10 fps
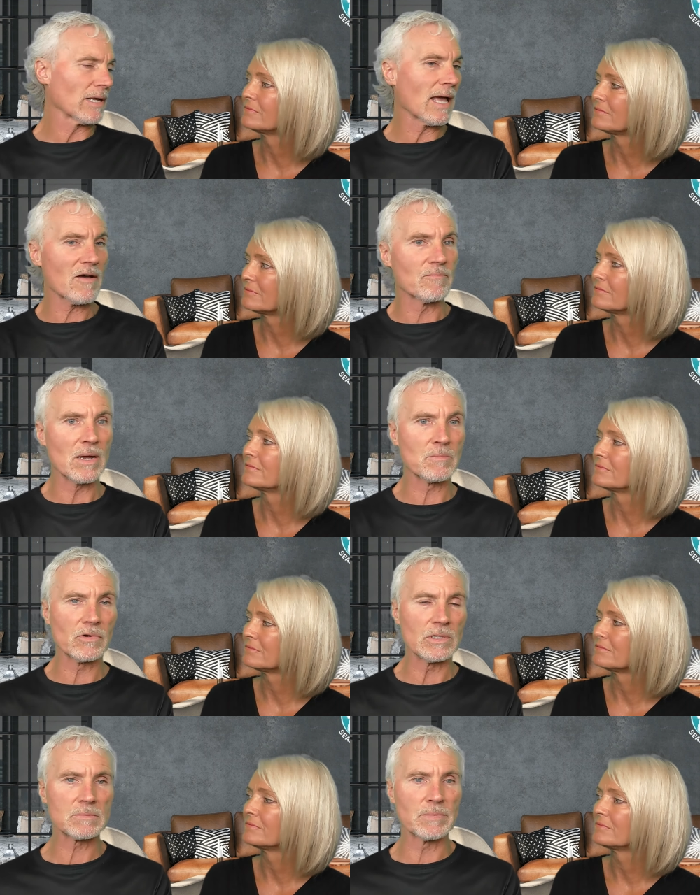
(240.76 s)
Speaker 1: but I have
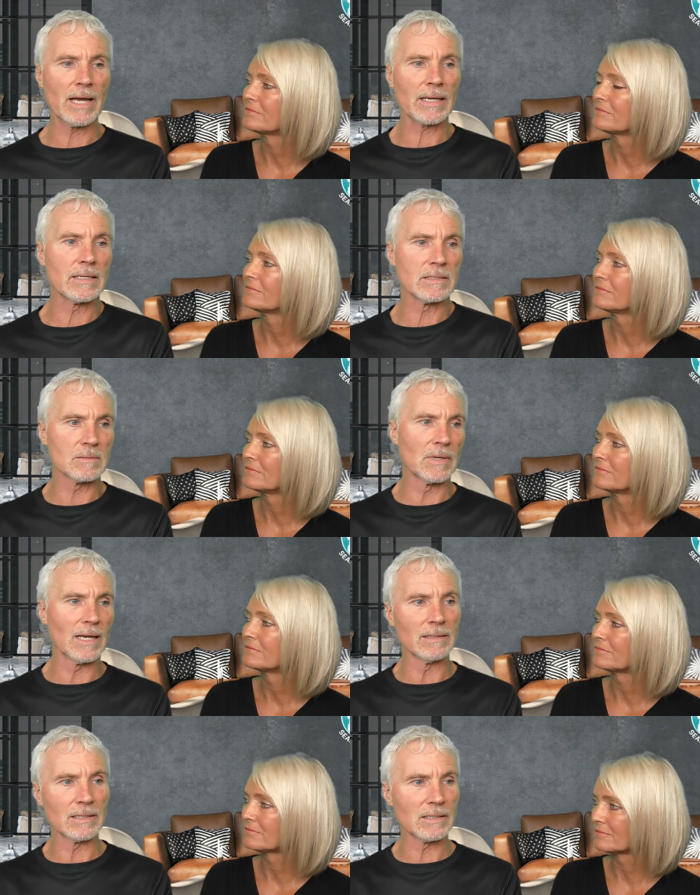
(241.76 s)
memories back into
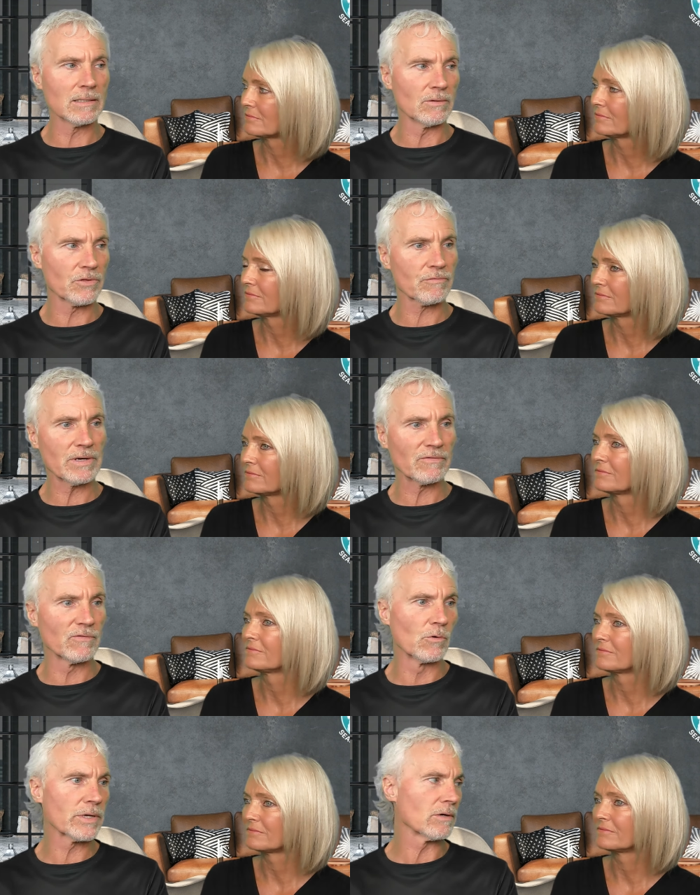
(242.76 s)
my, like, you know, 3- to
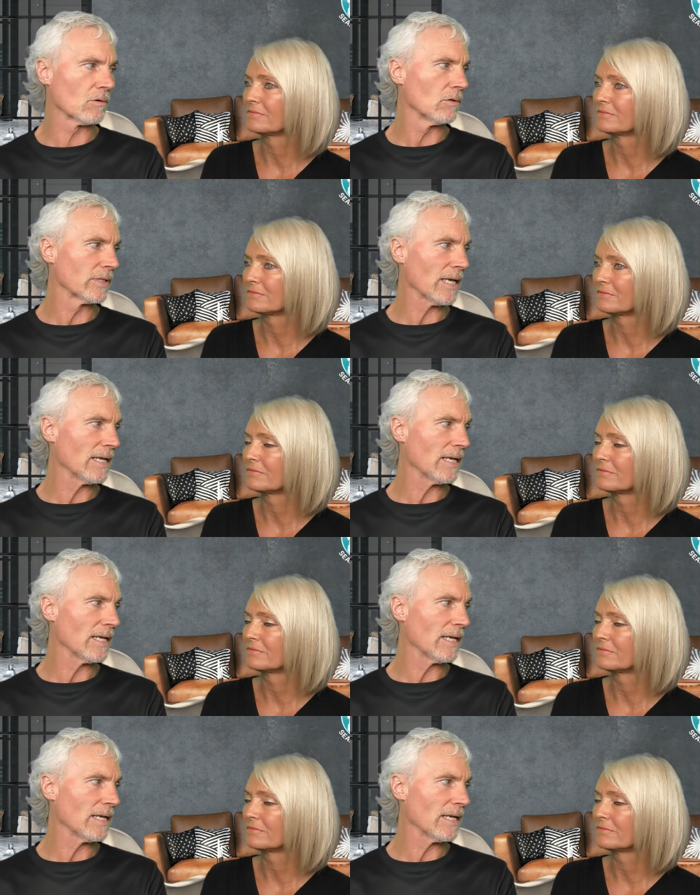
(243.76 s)
4-year-old